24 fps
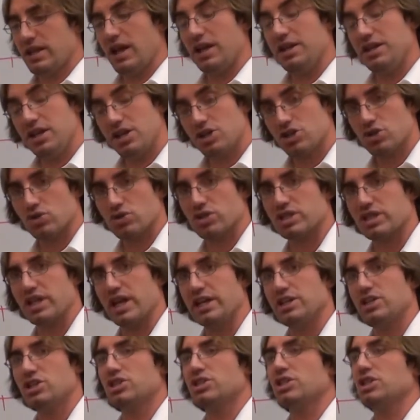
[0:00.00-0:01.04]
initial
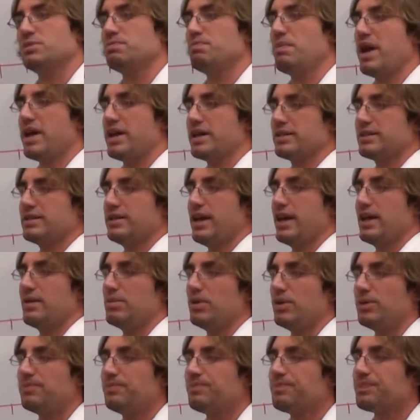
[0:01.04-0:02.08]
stages, is make a
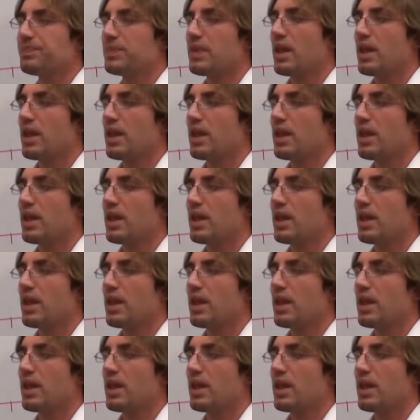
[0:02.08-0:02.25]
table.